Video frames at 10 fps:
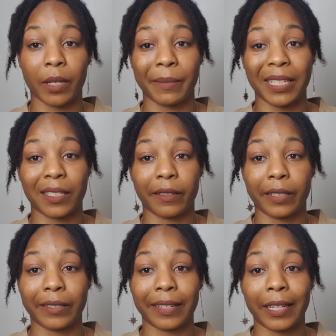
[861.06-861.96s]
be a serious
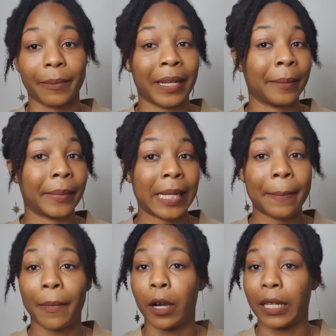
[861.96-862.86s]
take. Might be,
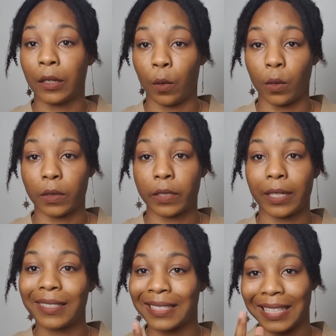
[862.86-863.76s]
might not.
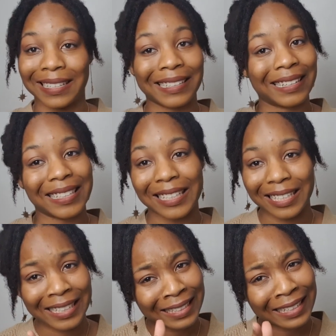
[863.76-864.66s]
See, clearly
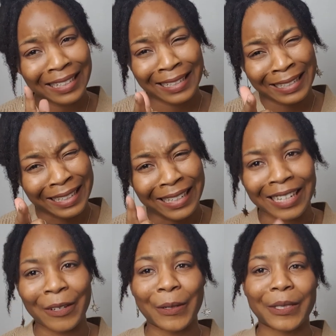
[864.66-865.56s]

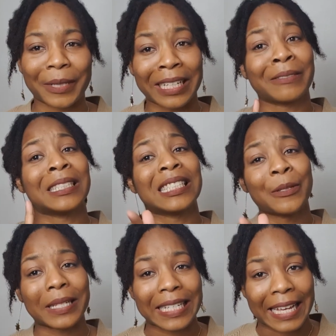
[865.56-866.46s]
not. We're gonna have to do
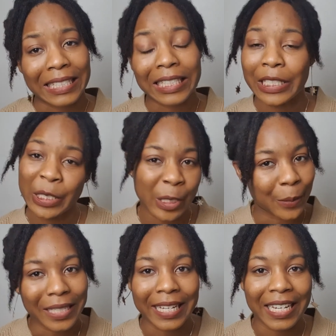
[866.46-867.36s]
it again. Do
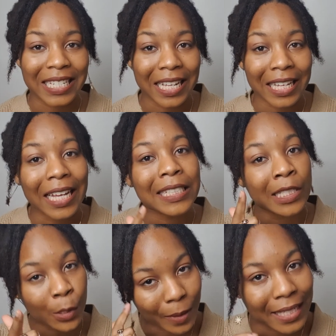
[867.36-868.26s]
it again, Natalia.
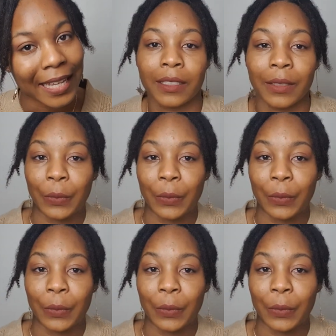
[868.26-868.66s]
Do it again.